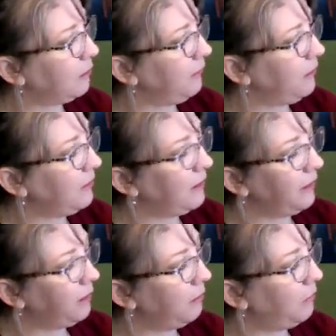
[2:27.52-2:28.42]
if you did it
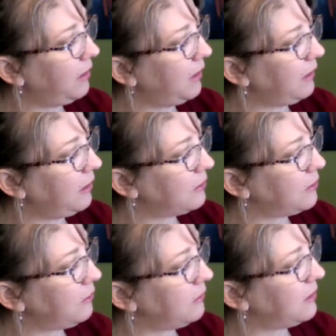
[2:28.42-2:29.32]
like on a Monday, here's
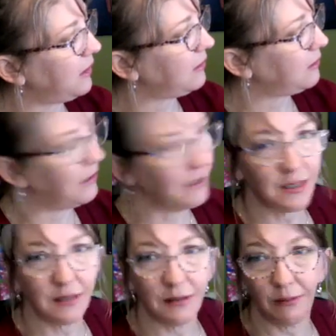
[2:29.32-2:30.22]
Tuesday. So
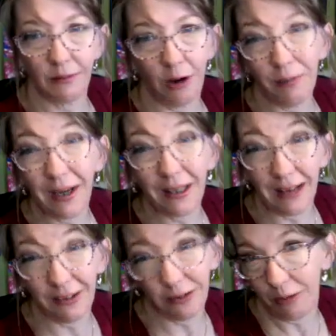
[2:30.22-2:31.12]
all my
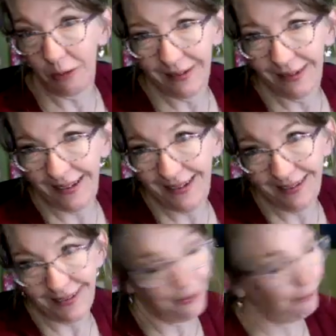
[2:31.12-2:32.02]
classes are on
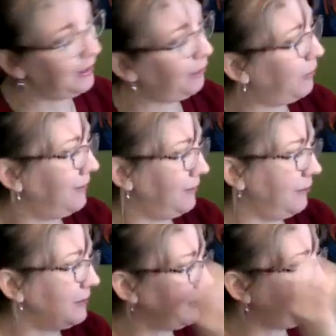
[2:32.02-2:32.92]
Wednesdays. So day 1 is
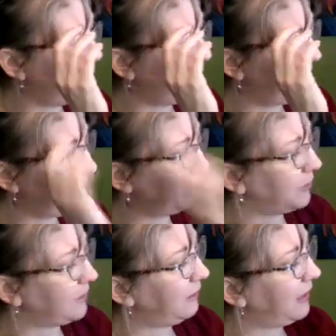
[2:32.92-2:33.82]
Thursday for all my
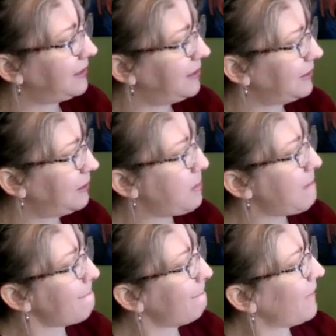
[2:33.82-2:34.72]
in-person classes.
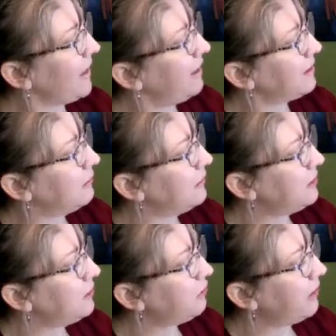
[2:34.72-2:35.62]
So
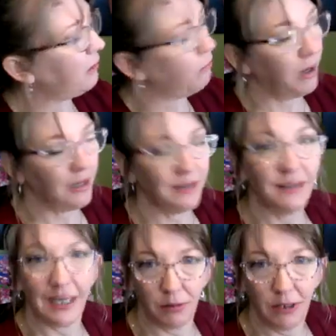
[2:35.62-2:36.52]
listen to track 1.
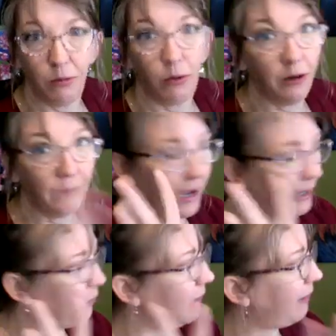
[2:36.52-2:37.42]
That's where you were. Now
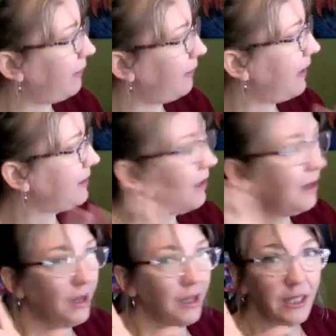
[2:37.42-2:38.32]
you have that.
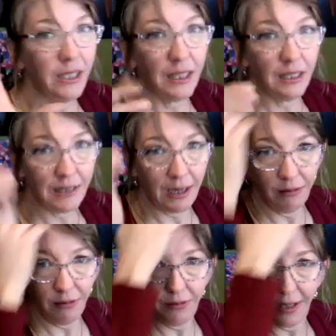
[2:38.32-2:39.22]
He can
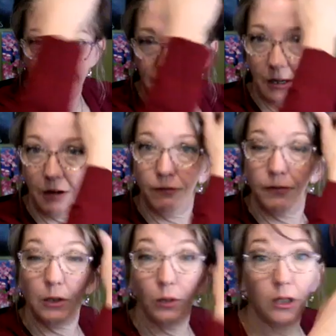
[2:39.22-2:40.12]
download that stuff.
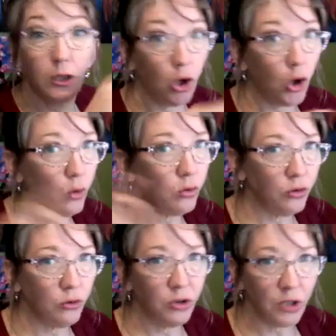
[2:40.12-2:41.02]
You can go
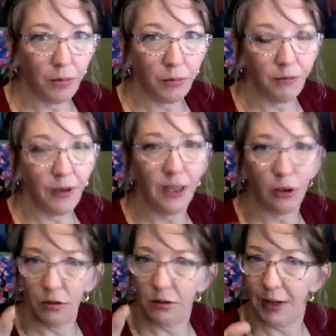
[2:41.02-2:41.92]
to Shopify,
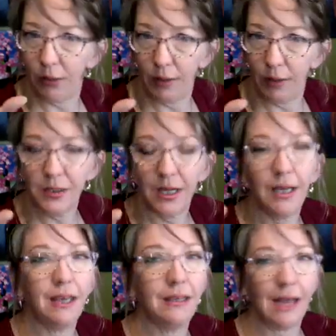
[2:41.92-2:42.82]
go to my website
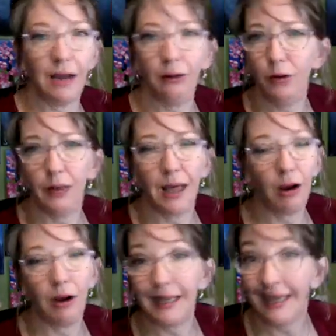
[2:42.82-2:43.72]
and download that
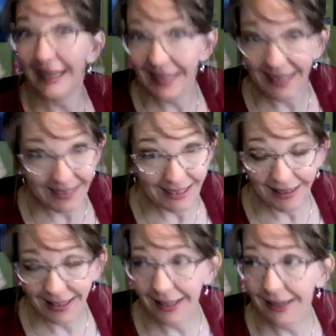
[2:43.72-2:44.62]
on
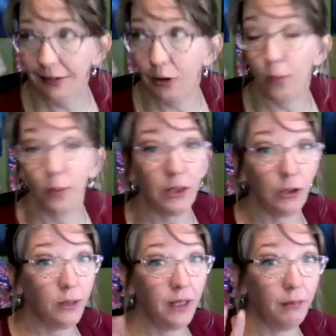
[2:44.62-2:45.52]
anything. So
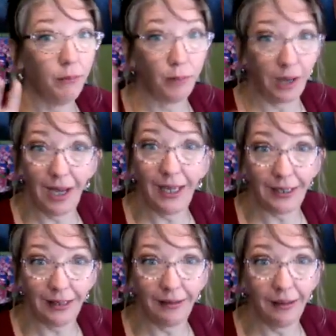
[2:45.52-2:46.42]
you can buy
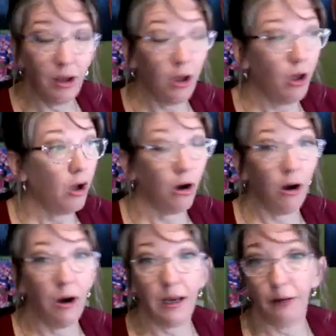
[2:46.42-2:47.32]
it
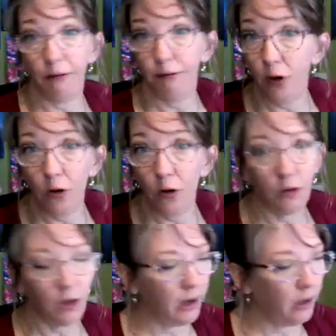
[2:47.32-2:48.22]
on a
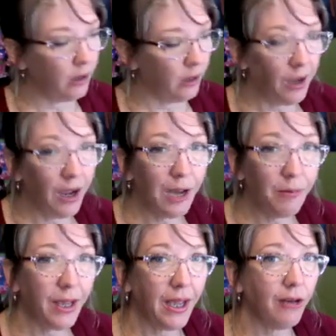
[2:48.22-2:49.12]
phone, on an
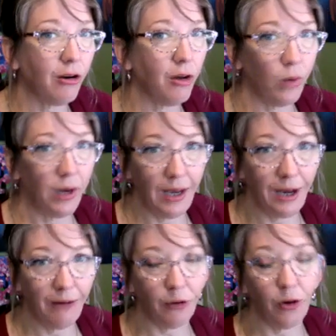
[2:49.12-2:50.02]
iPad, on
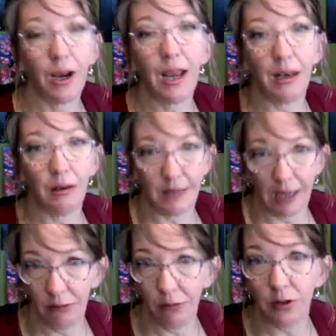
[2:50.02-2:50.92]
whatever, and
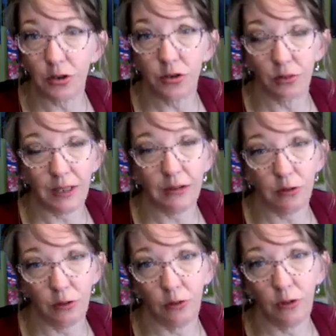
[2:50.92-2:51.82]
download it straight
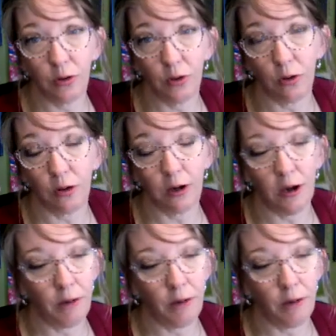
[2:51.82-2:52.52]
to your